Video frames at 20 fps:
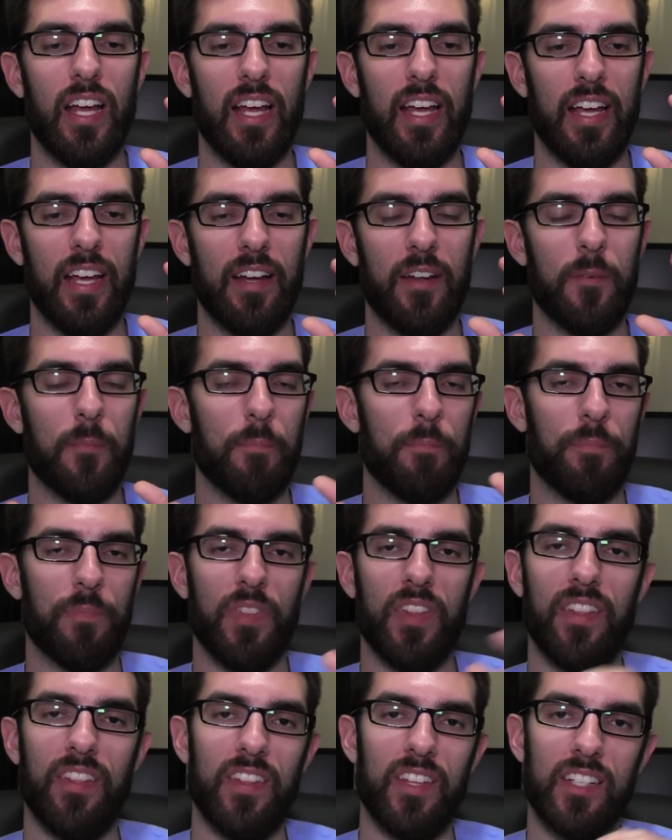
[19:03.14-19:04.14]
And
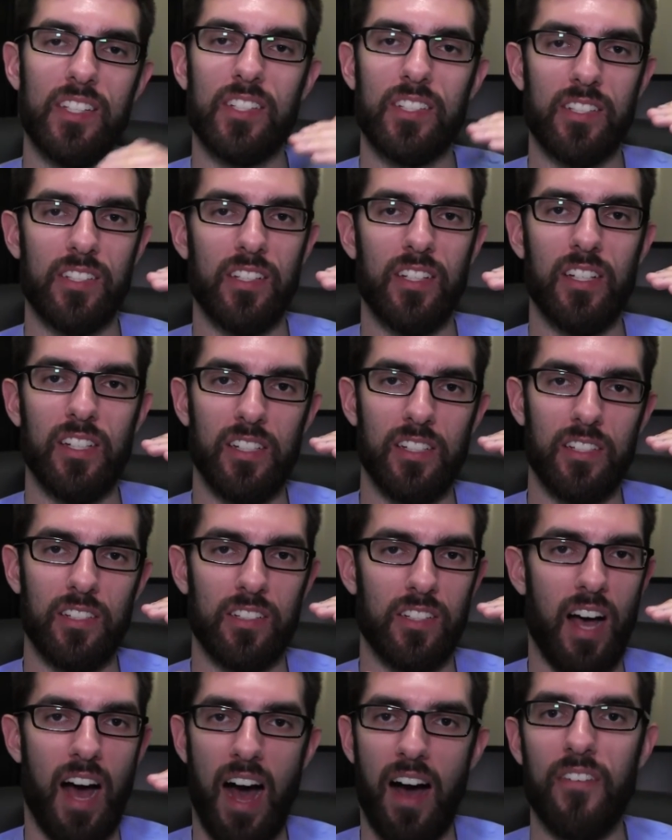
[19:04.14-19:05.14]
this
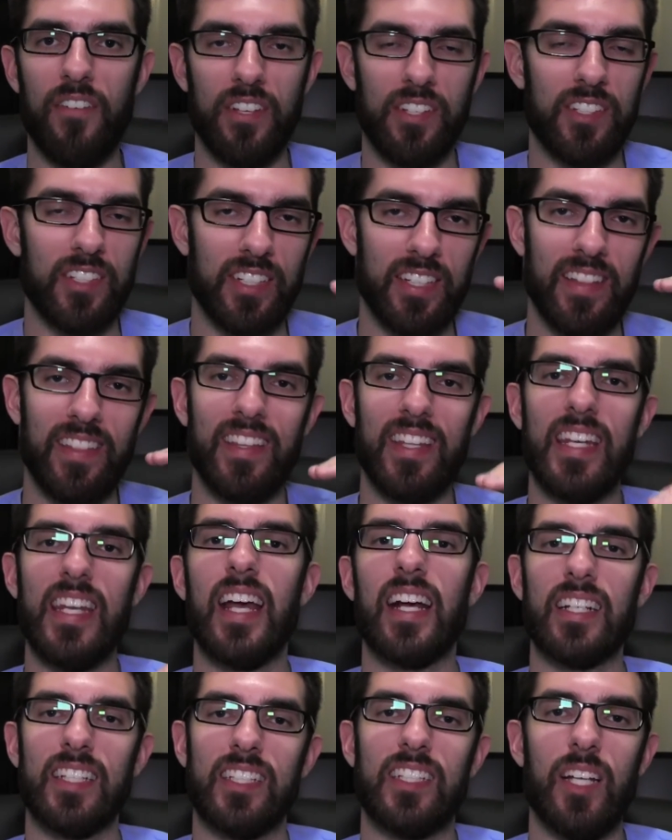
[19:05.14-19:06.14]
is obviously the
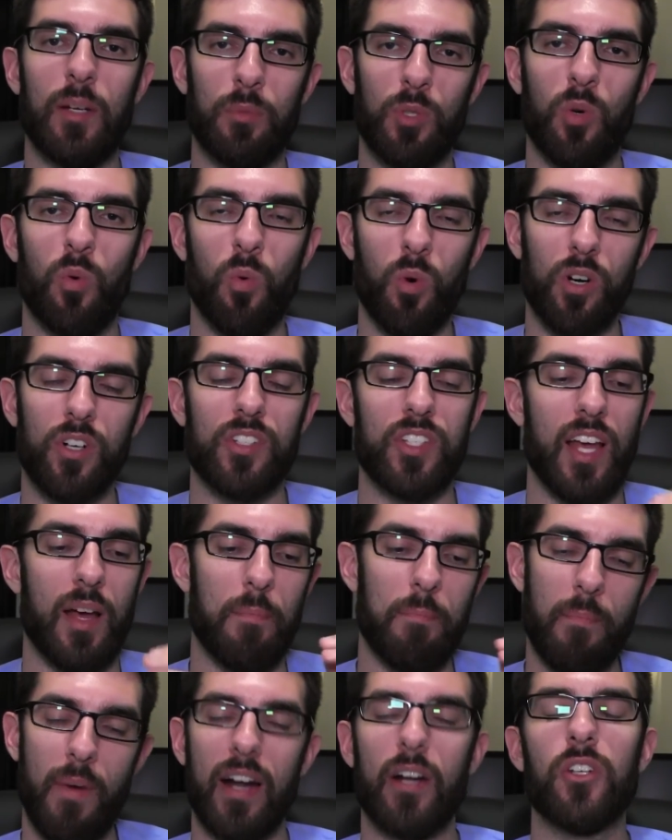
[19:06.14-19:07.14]
next step towards
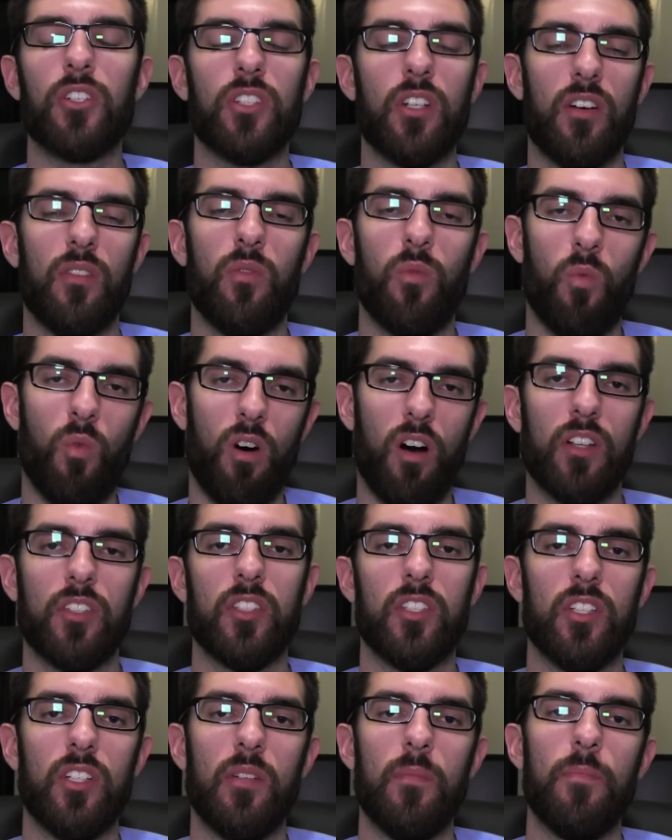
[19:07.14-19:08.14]
that. Microsoft
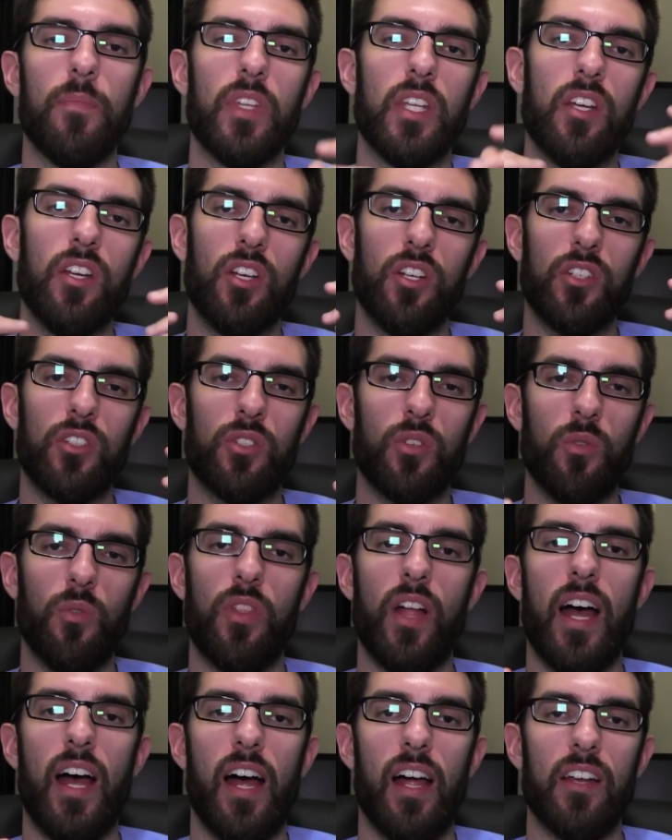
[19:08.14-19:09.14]
wants it
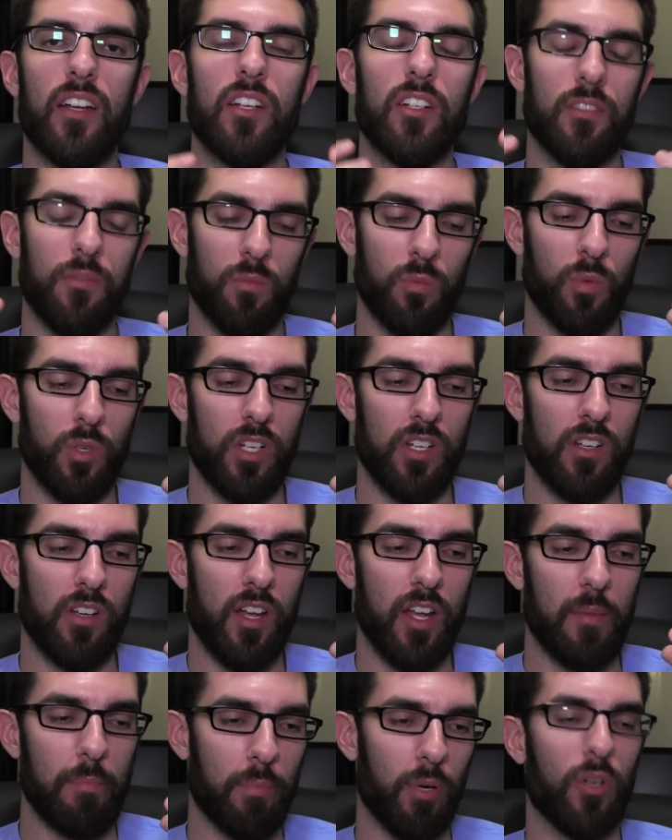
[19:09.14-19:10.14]
so that
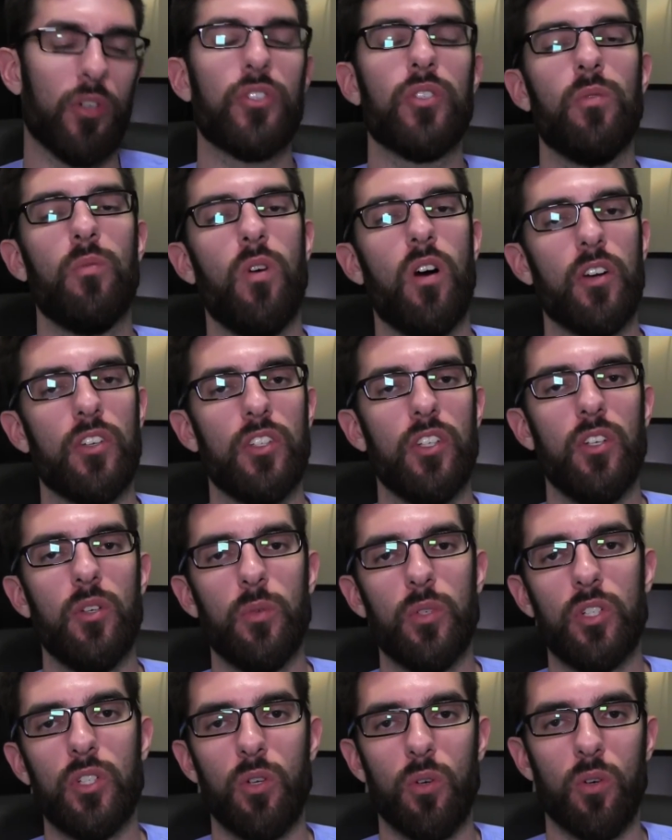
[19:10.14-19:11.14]
when a person walks
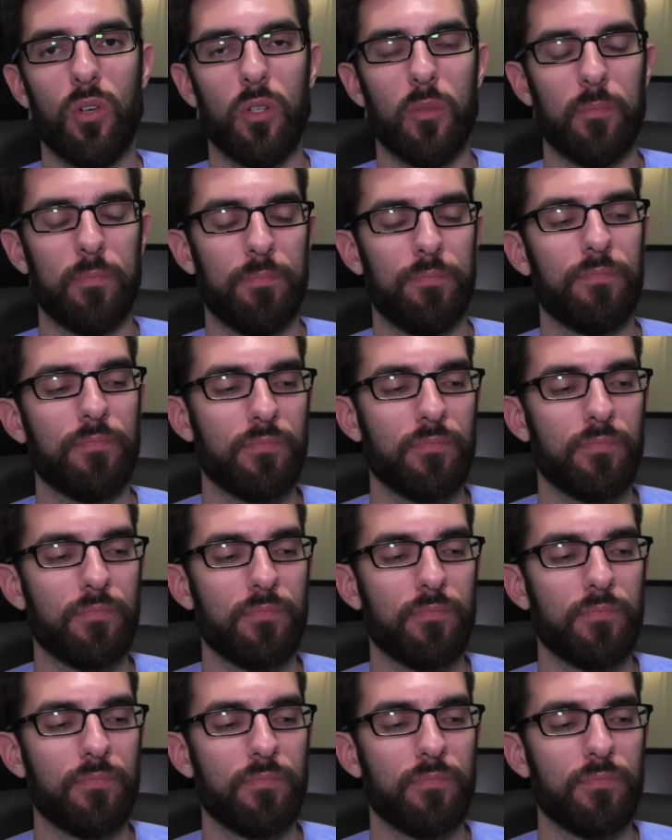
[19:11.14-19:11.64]
into a store,